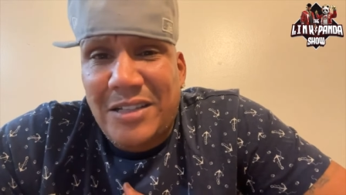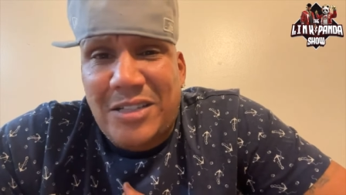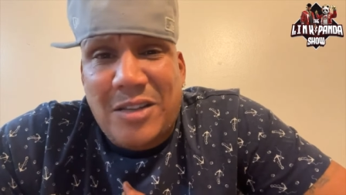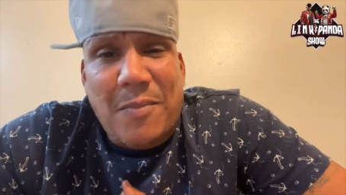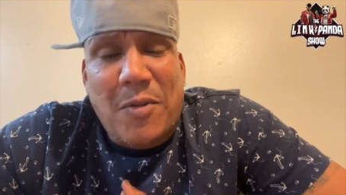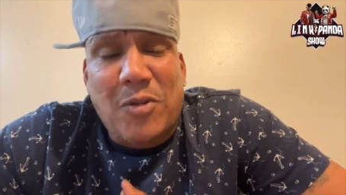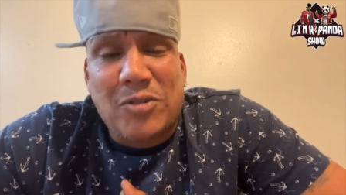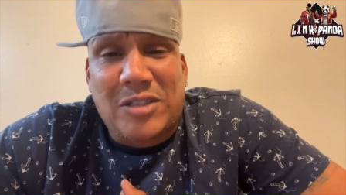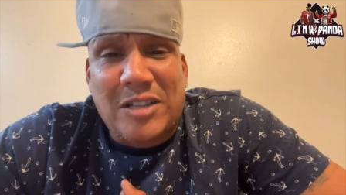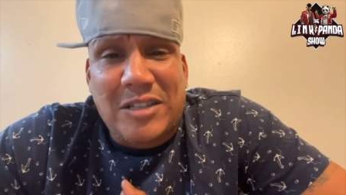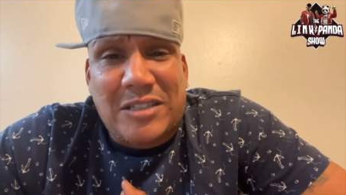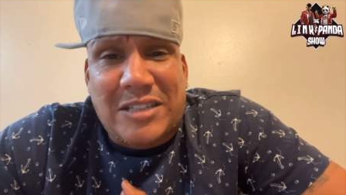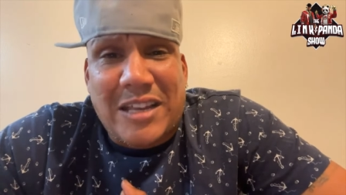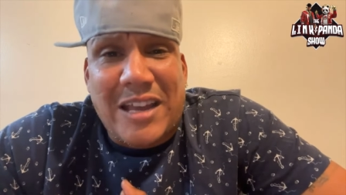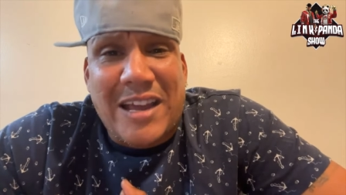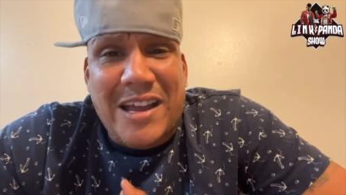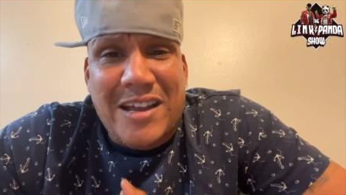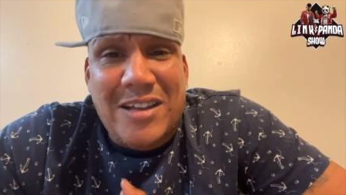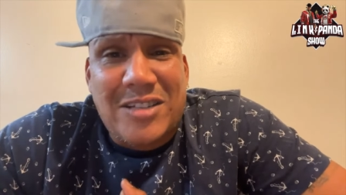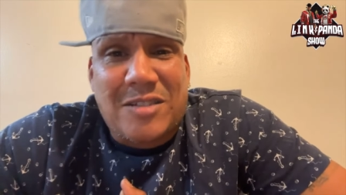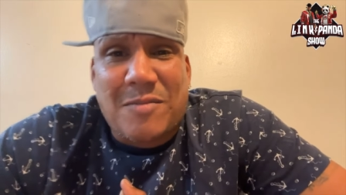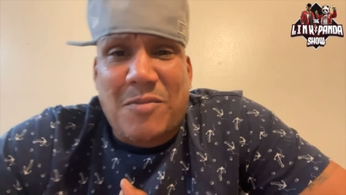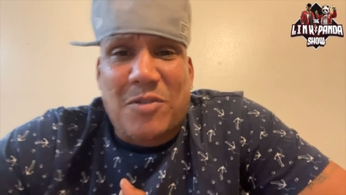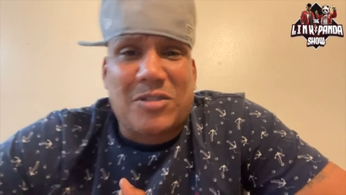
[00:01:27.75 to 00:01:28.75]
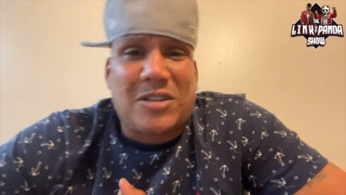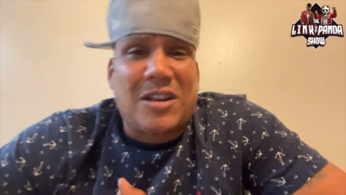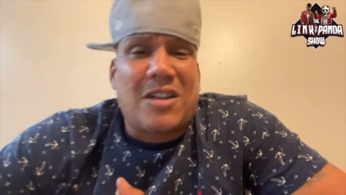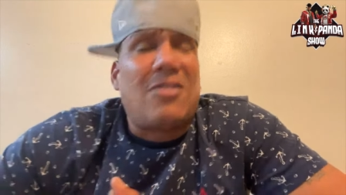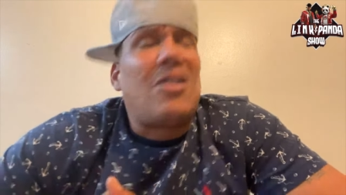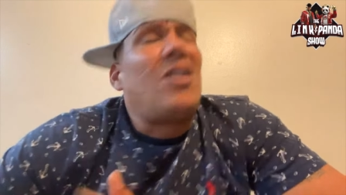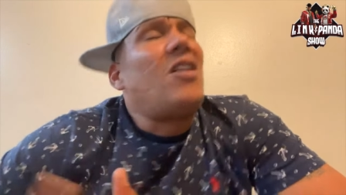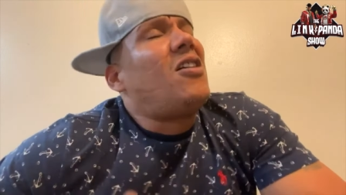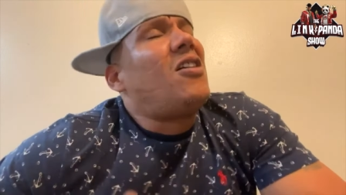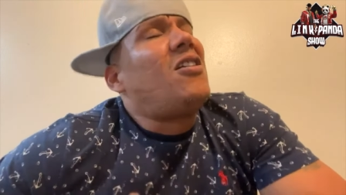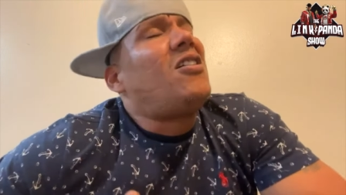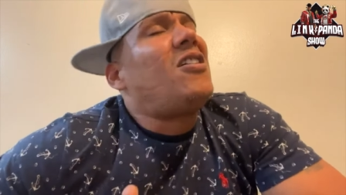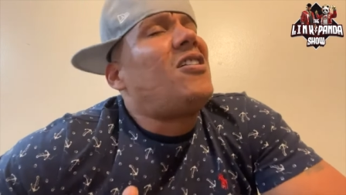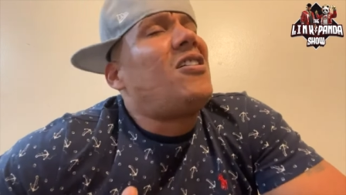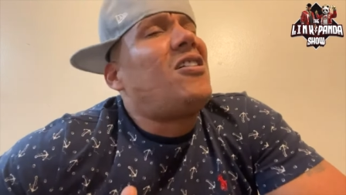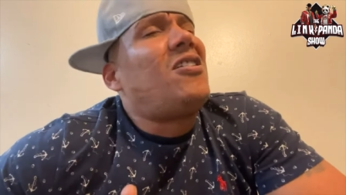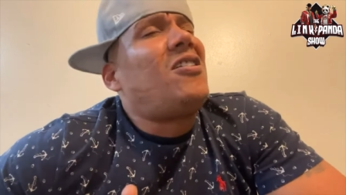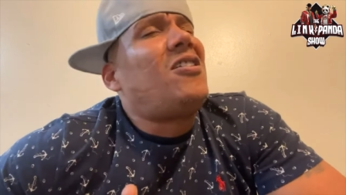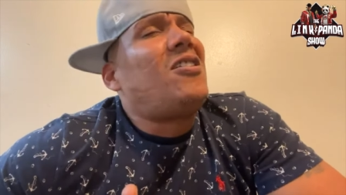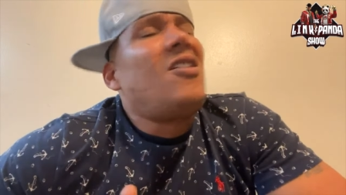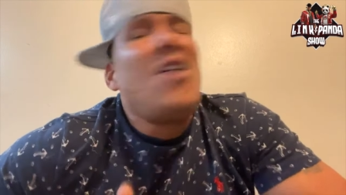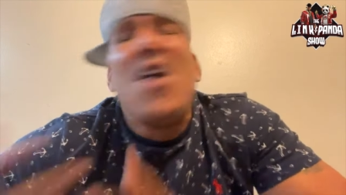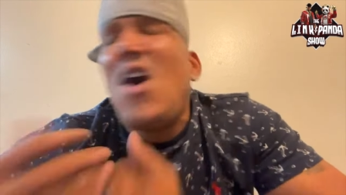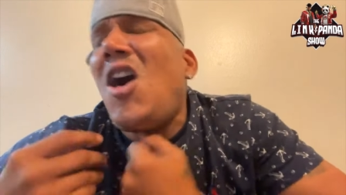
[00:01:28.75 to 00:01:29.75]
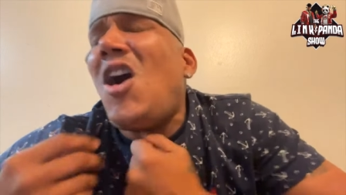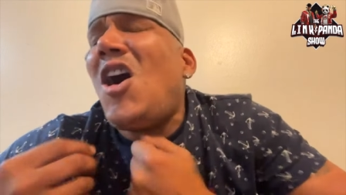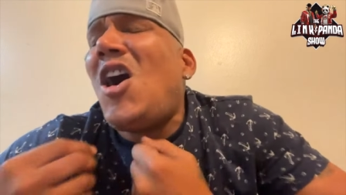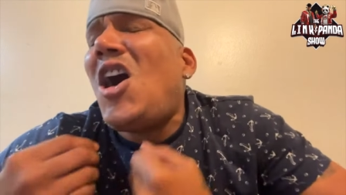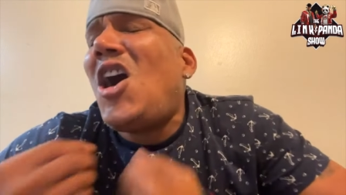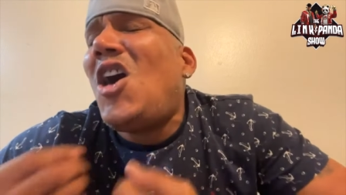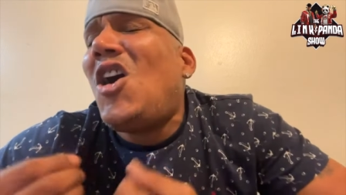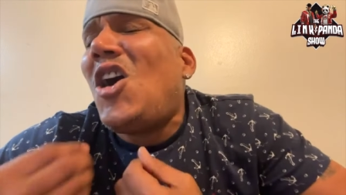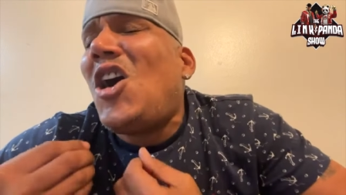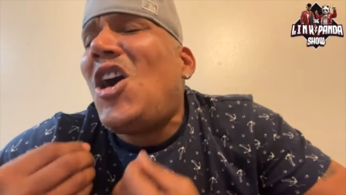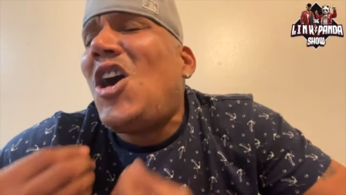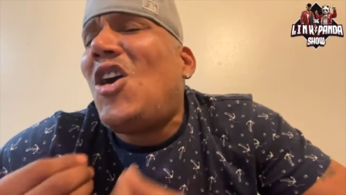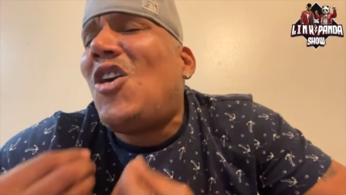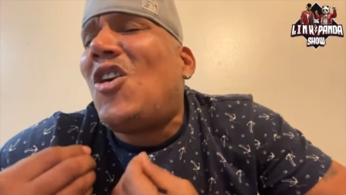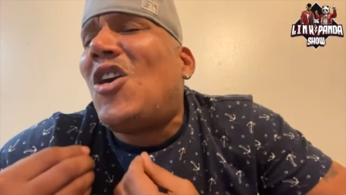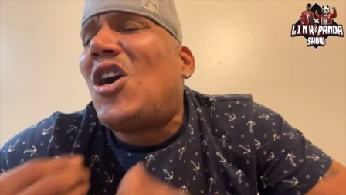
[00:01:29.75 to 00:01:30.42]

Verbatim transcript: He's supposed to sing. He's supposed to go. Oh, oh,